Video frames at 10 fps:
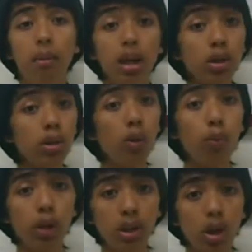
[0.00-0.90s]

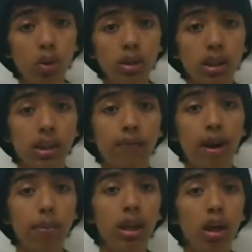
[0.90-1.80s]
Microsoft Windows is a
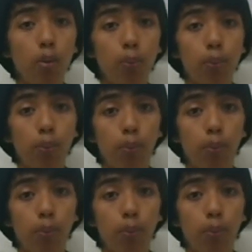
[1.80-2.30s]
family of